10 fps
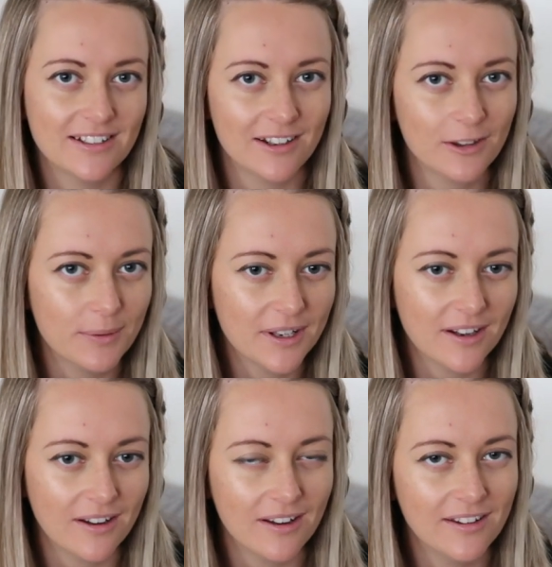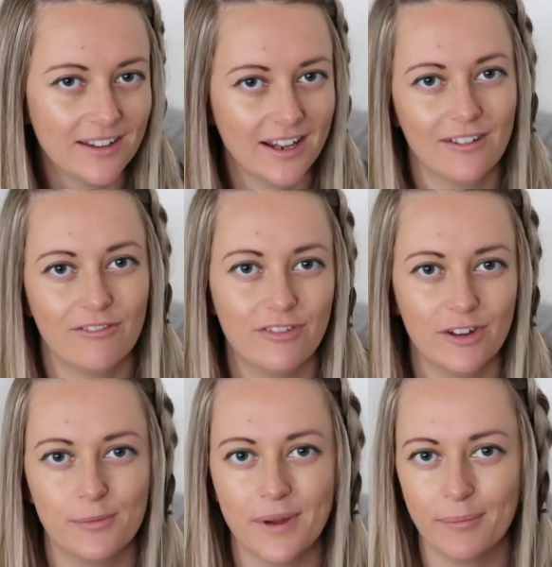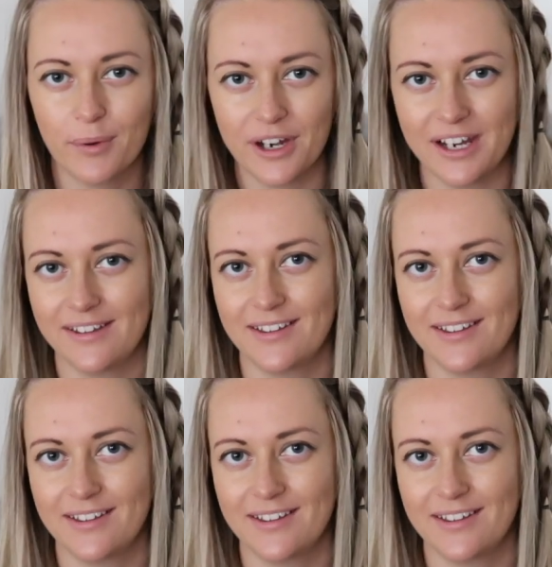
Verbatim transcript: just because I can feel my body